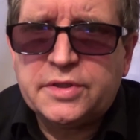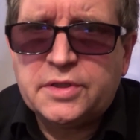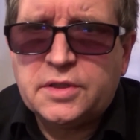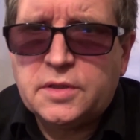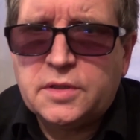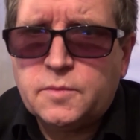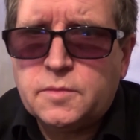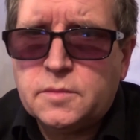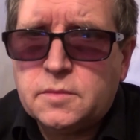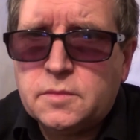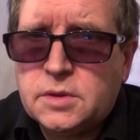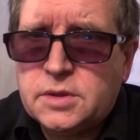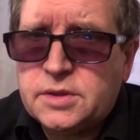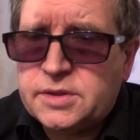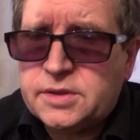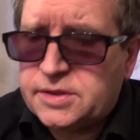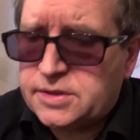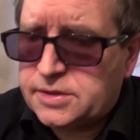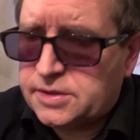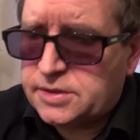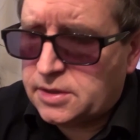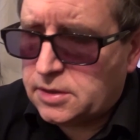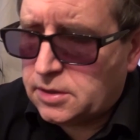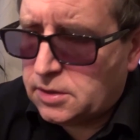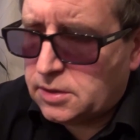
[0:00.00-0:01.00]

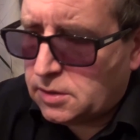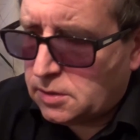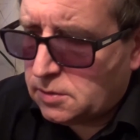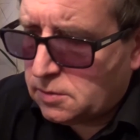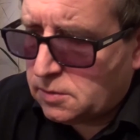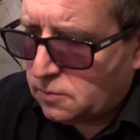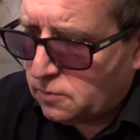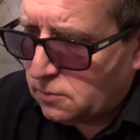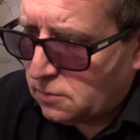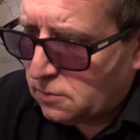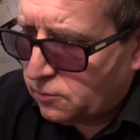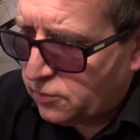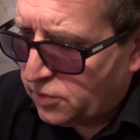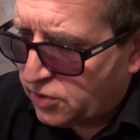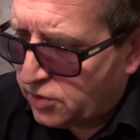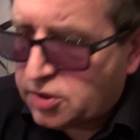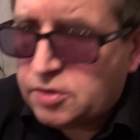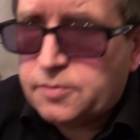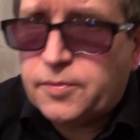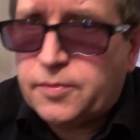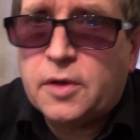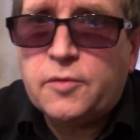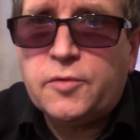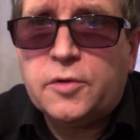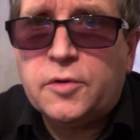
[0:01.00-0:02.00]
as Richard
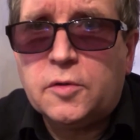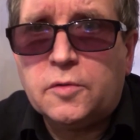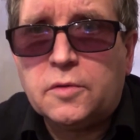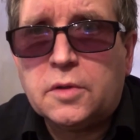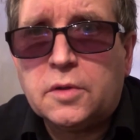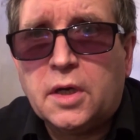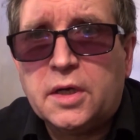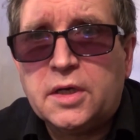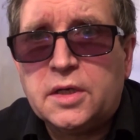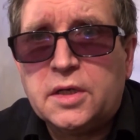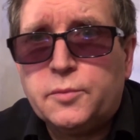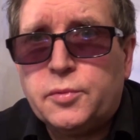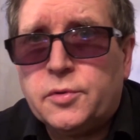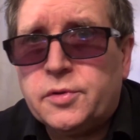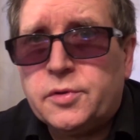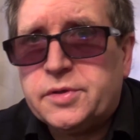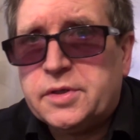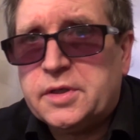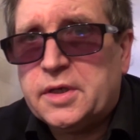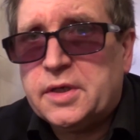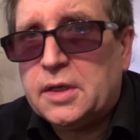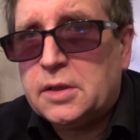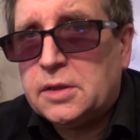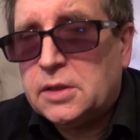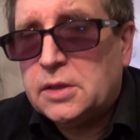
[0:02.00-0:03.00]
Bonehill kindly
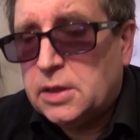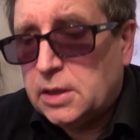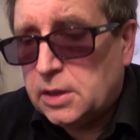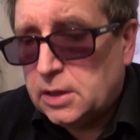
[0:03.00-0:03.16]
pointed out,